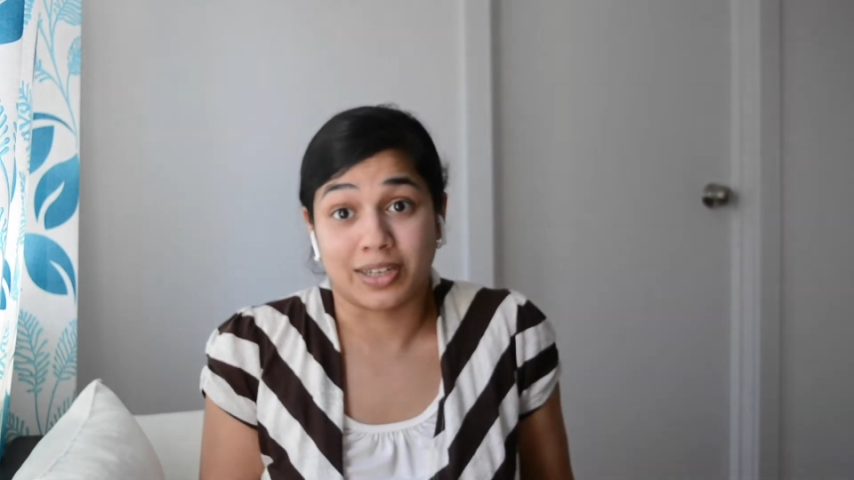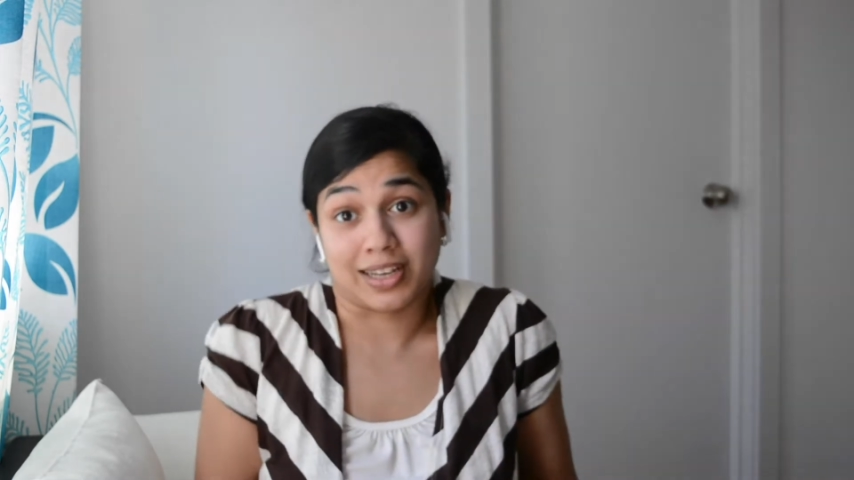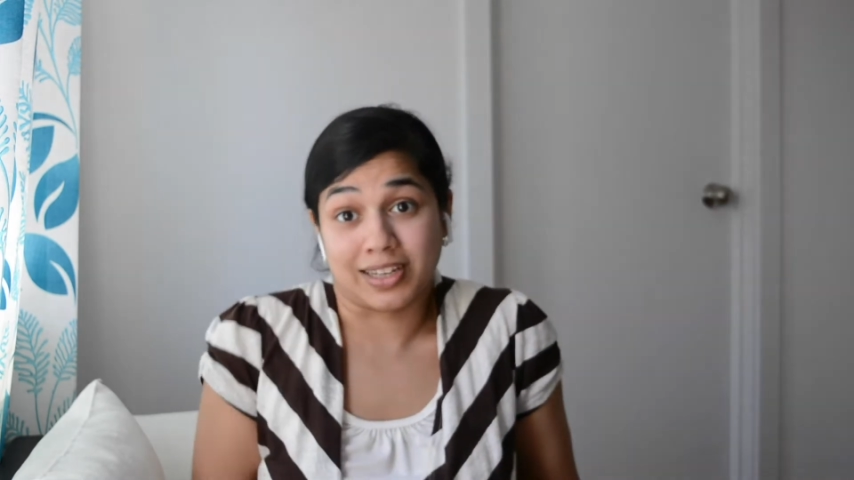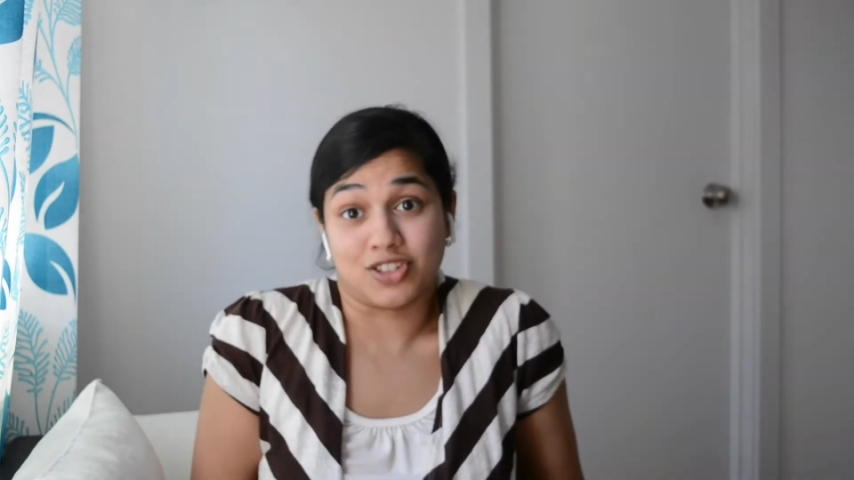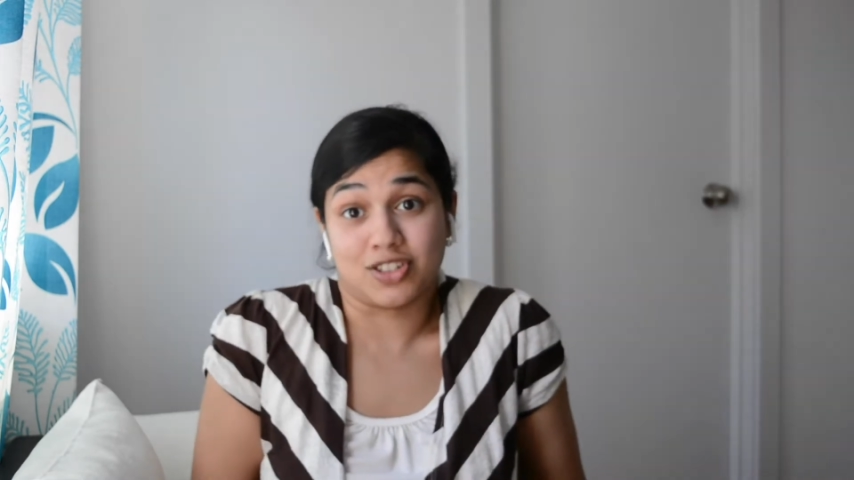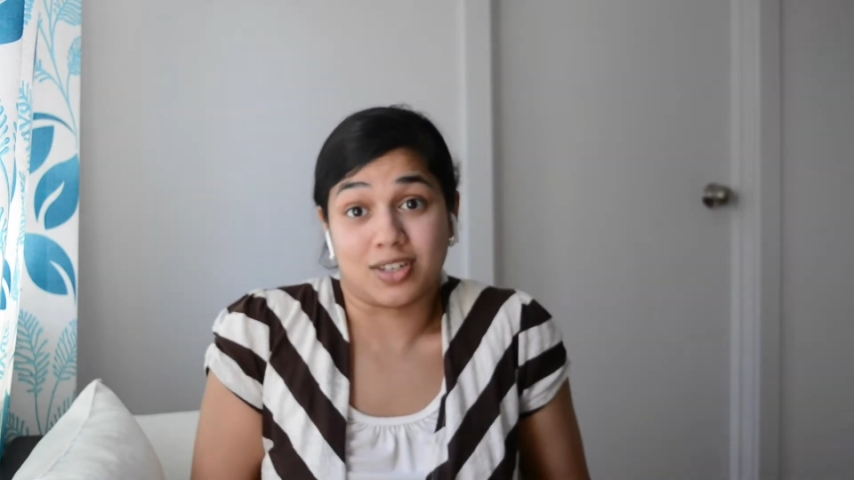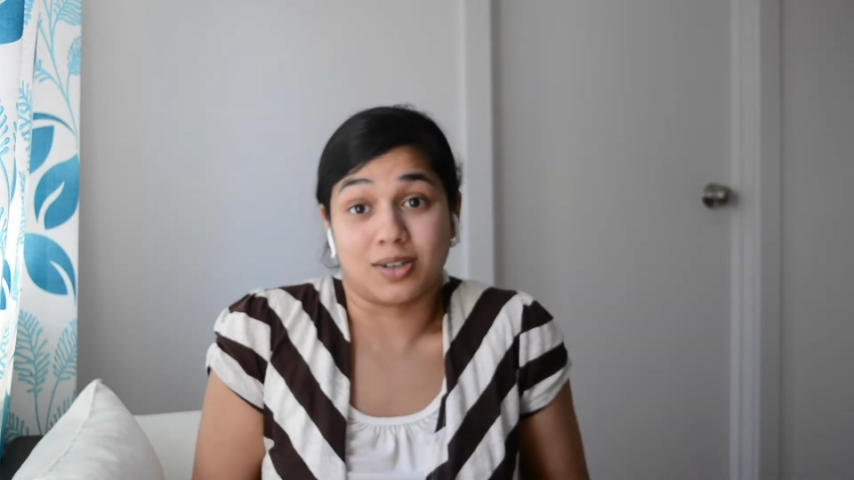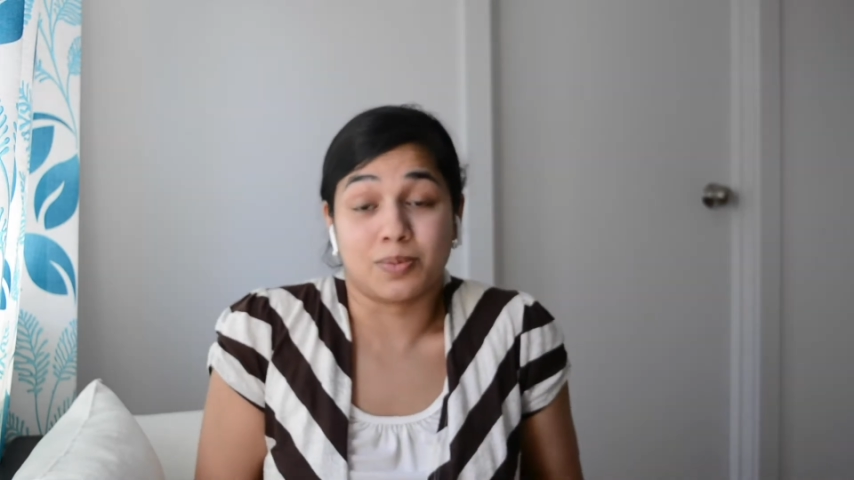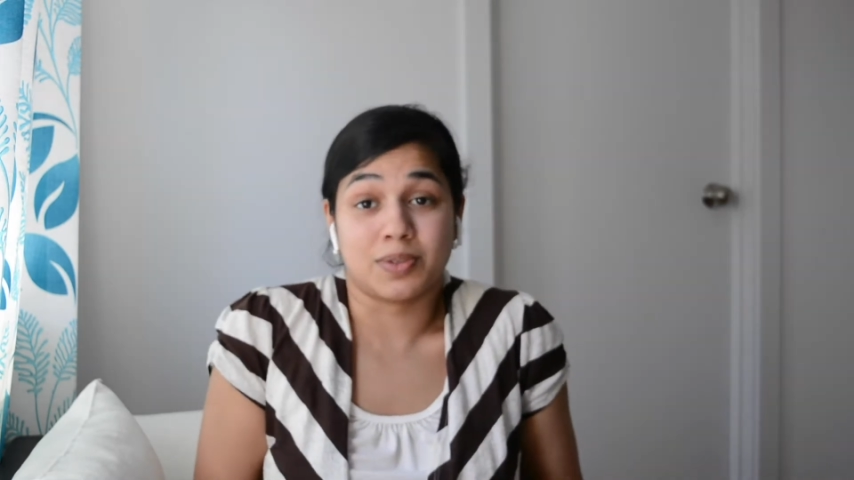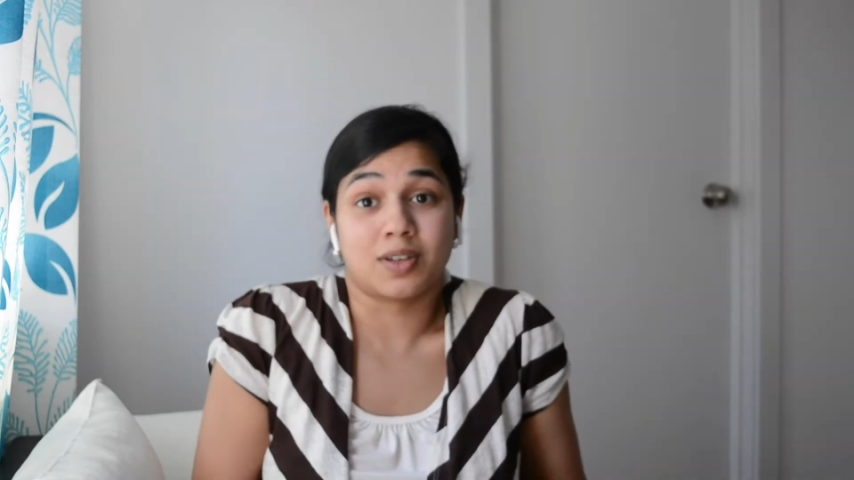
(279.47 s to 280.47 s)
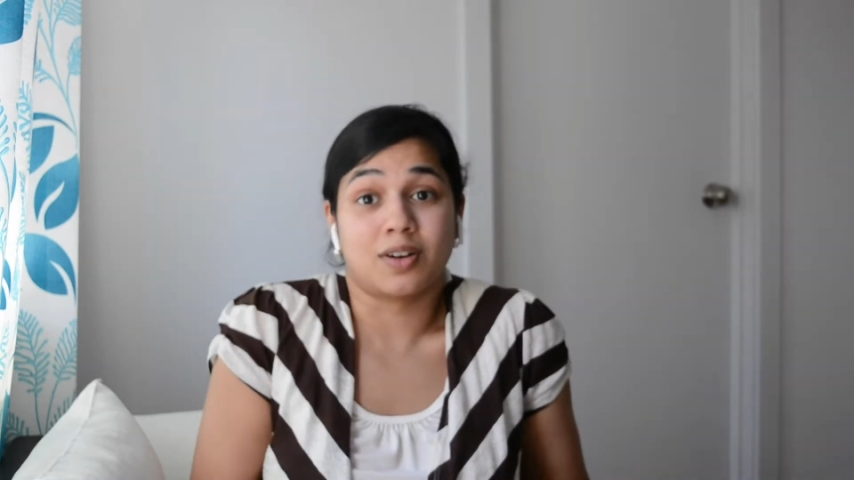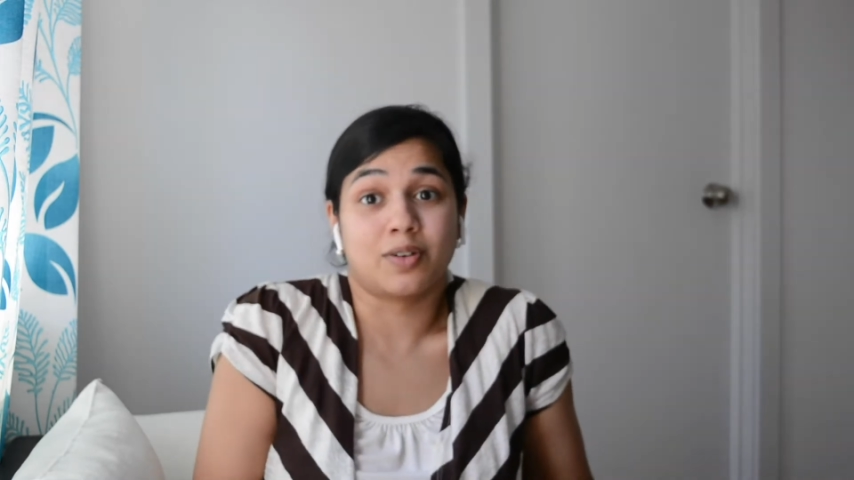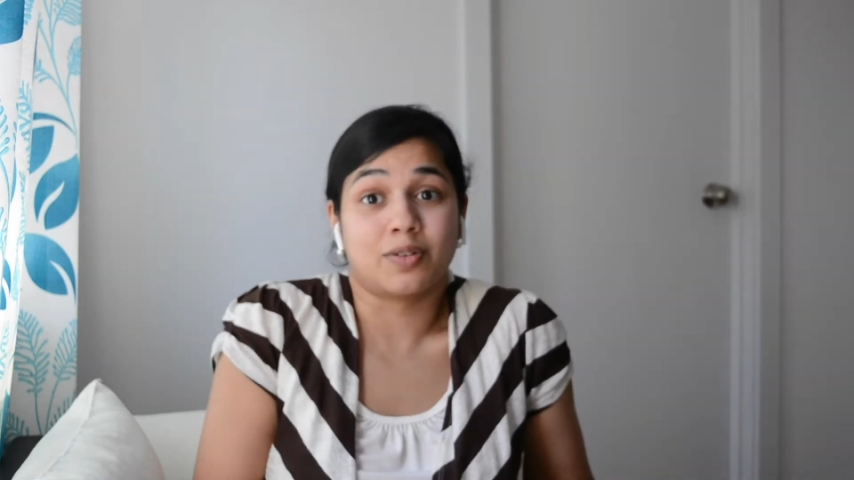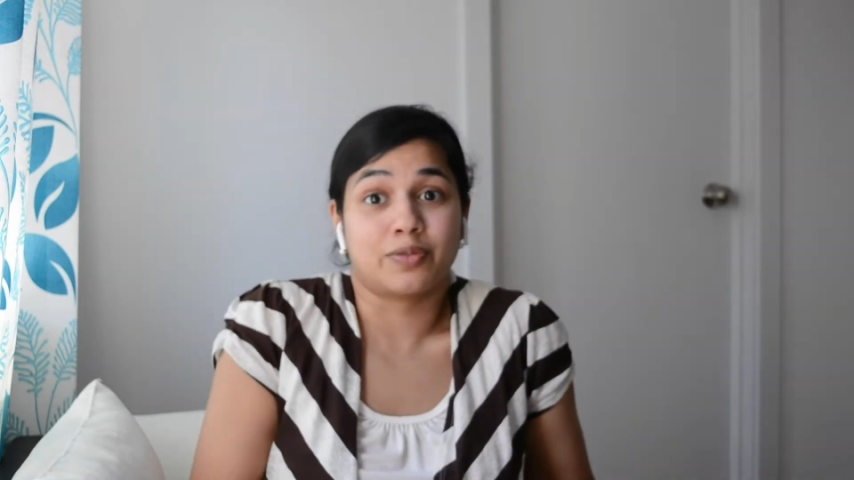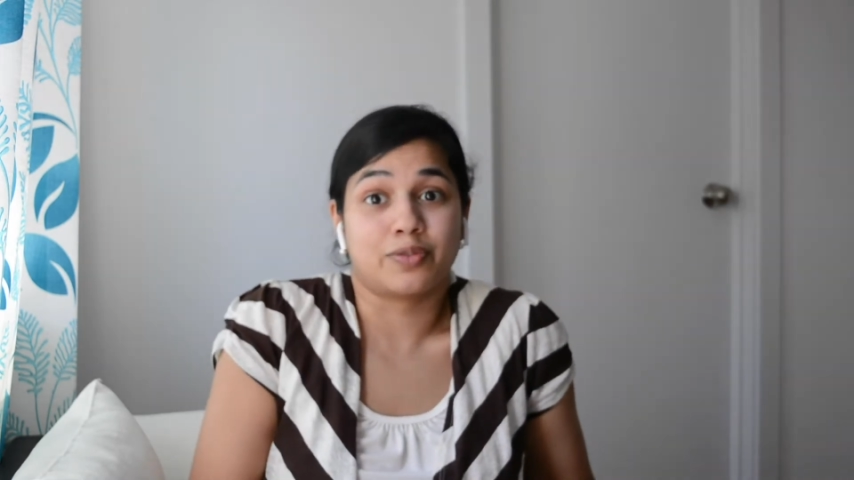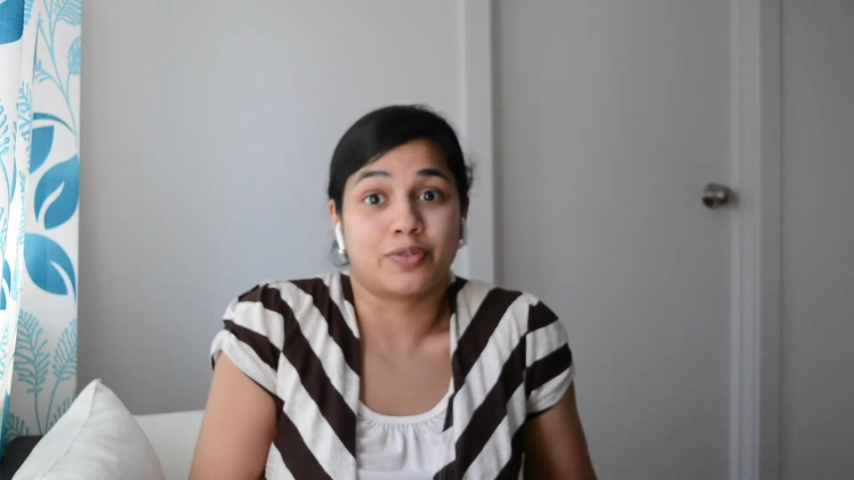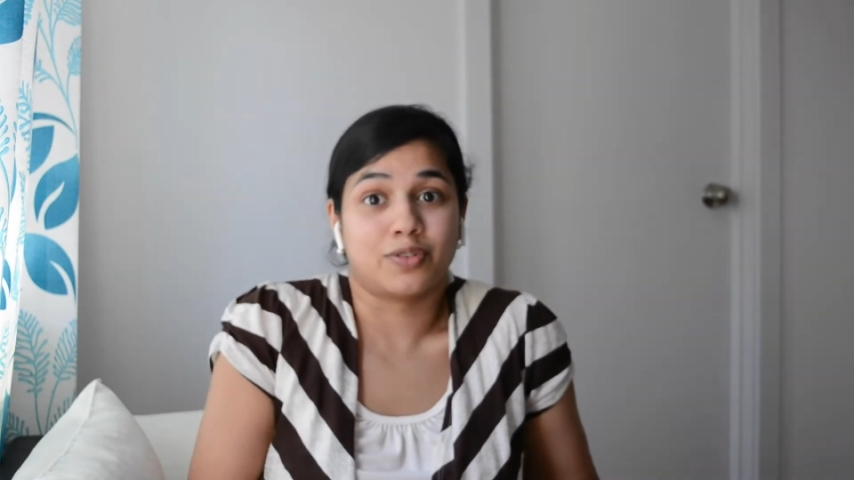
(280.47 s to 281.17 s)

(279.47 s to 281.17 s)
like just observe